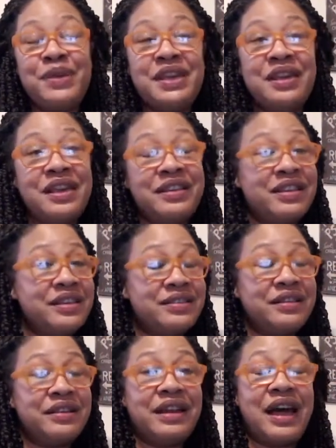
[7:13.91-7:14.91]
It's
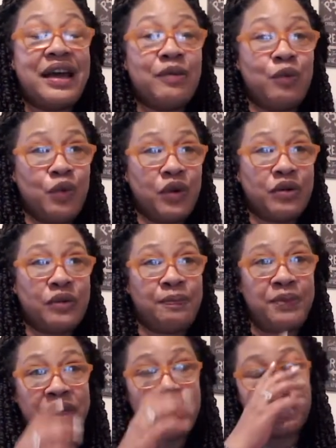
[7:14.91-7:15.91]
a lot of work.
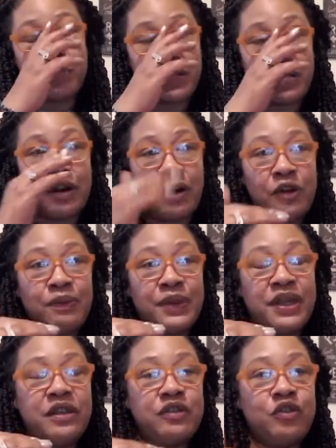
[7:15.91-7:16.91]
Because what the Hermit
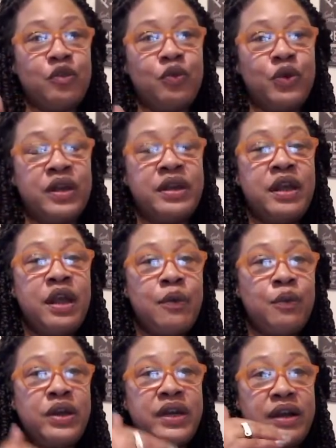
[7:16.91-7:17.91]
is doing
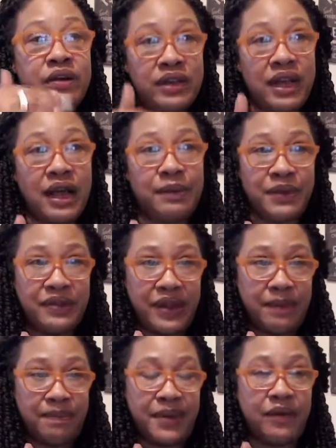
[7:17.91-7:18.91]
when they're climbing that
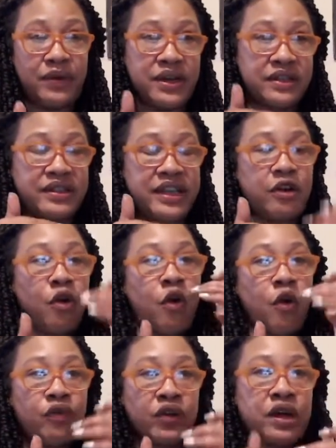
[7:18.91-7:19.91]
mountain is they're
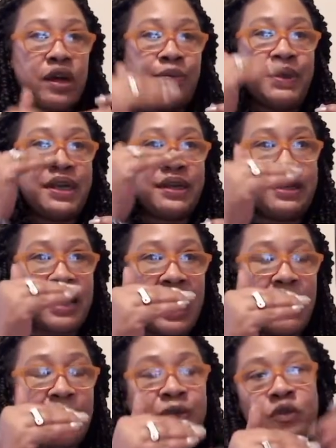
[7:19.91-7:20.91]
overcoming an
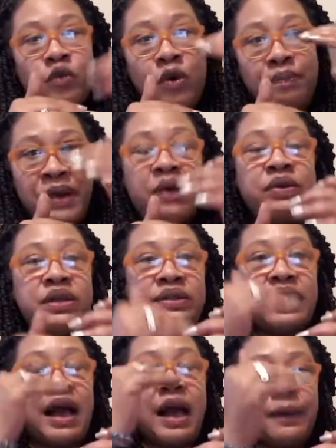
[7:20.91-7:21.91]
obstacle. A mountain is an
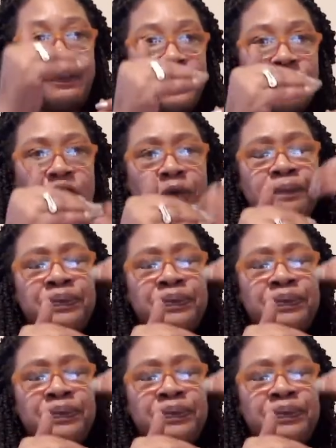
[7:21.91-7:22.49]
obstacle.